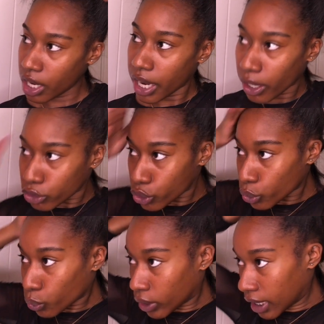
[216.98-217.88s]
Now,
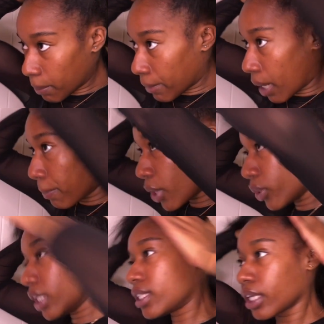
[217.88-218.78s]
to get my
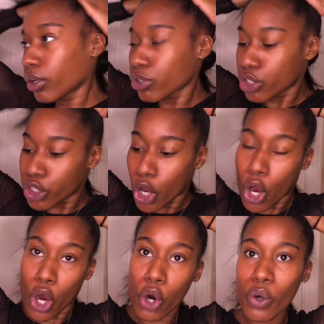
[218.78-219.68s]
ponytails to
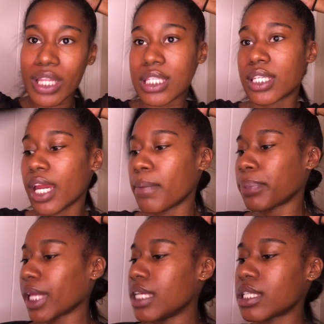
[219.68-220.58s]
hold and stay in
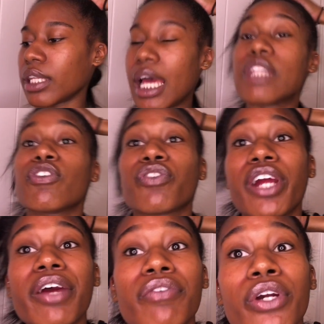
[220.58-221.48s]
place and last for
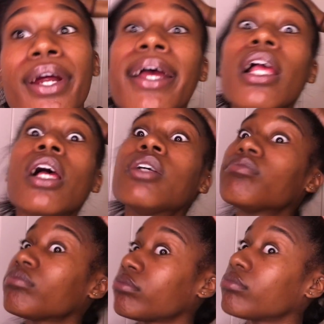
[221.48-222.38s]
forever,
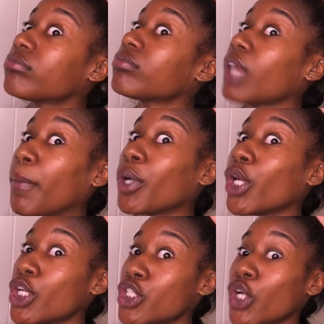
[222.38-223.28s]
I'm
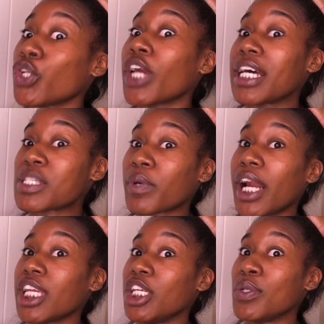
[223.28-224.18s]
gonna show you guys what
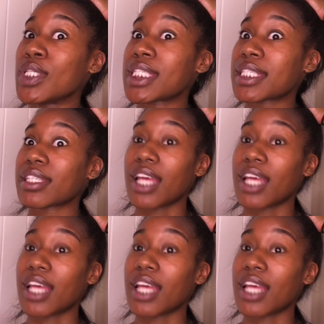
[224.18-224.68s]
I use.